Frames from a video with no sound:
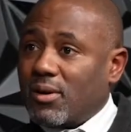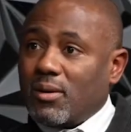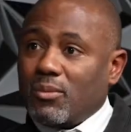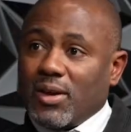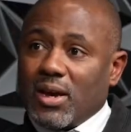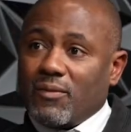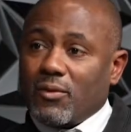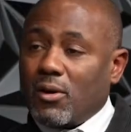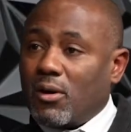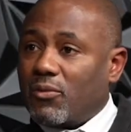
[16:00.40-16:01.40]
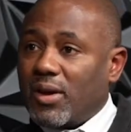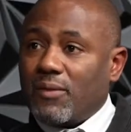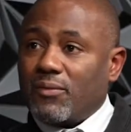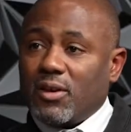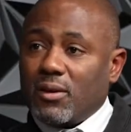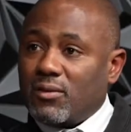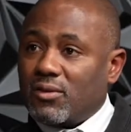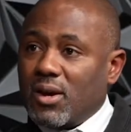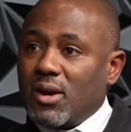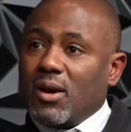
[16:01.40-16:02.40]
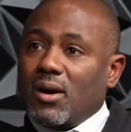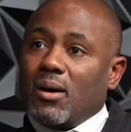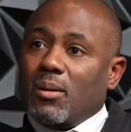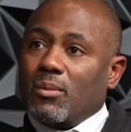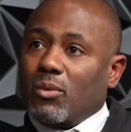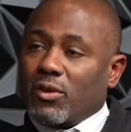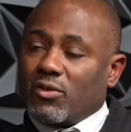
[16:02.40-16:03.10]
We have golf, we have tennis. We're